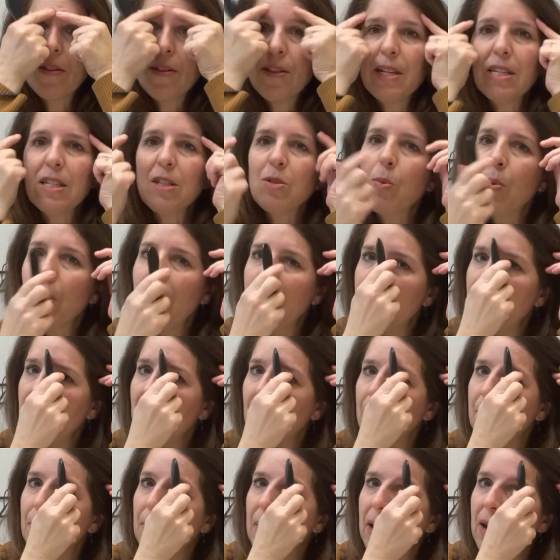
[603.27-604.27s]
this way
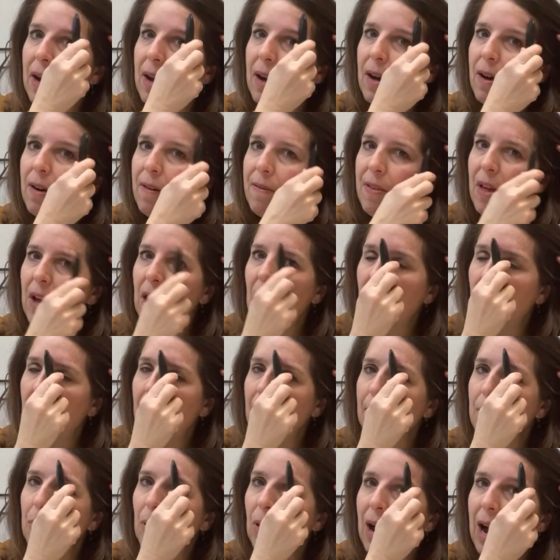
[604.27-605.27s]
above the
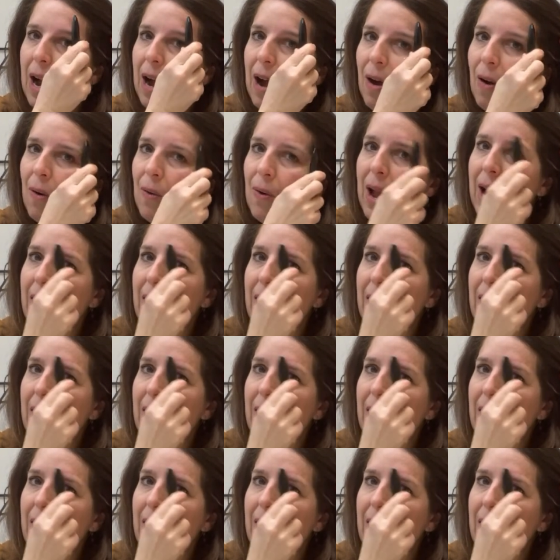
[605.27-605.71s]
eyebrow.